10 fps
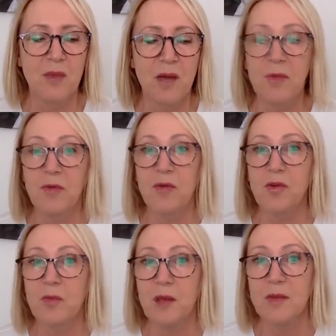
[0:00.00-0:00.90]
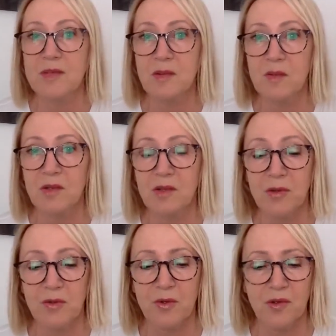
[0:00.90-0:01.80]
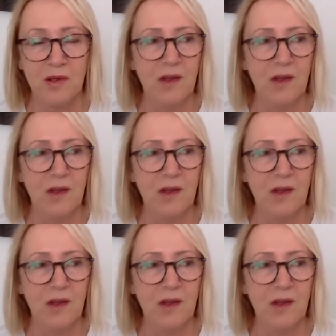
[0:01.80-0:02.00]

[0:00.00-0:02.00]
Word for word: Maybe for you, maybe something different.